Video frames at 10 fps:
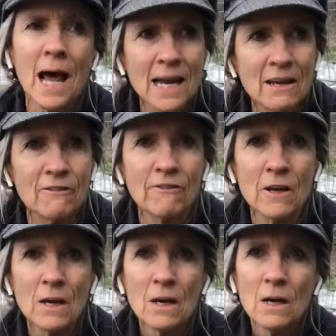life
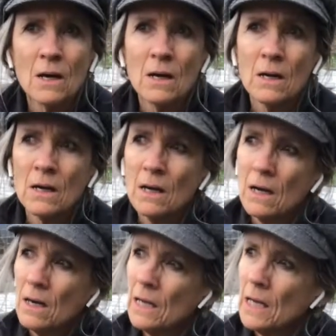
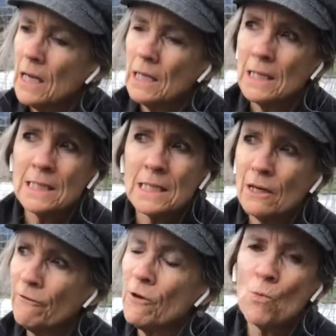in a
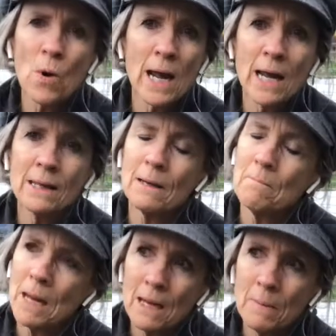different way
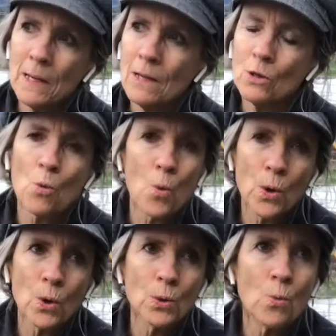than maybe the
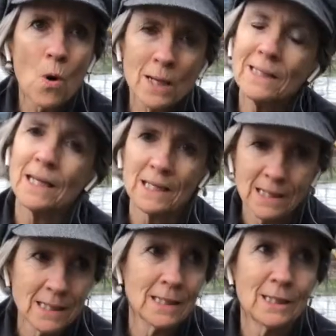world wants
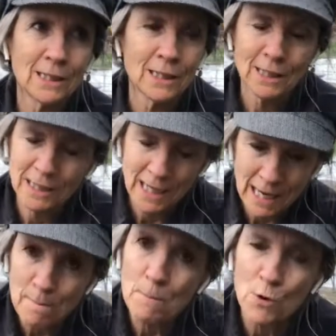us to
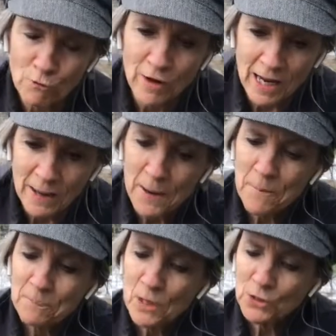keep moving.
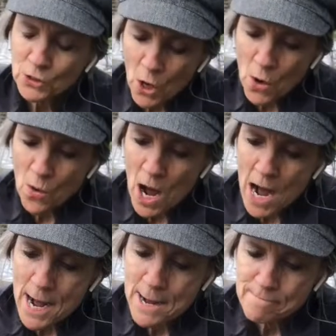So
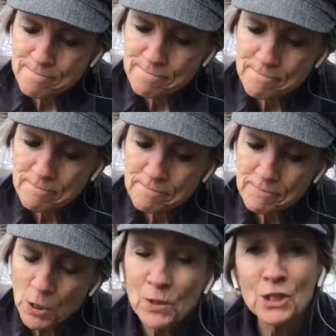
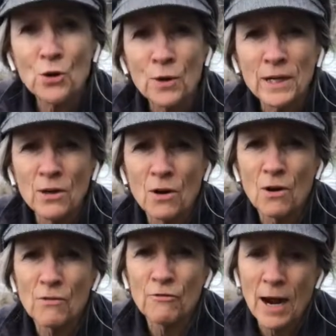So it's
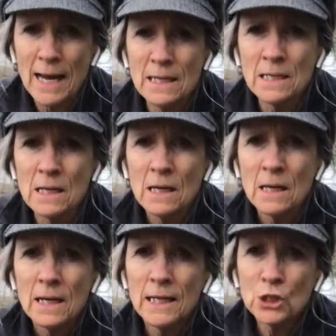critical, friend.
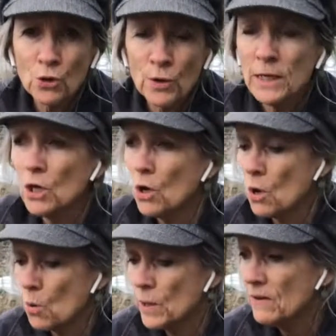It's
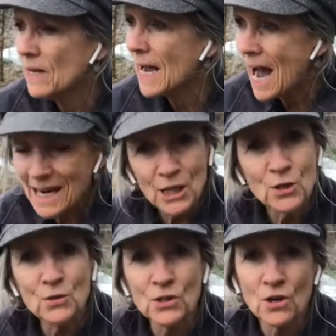critical. We gotta
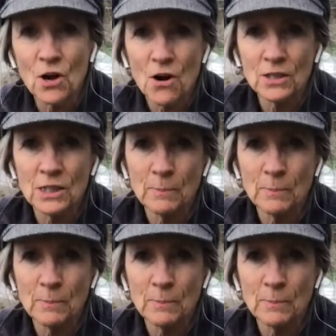use our garden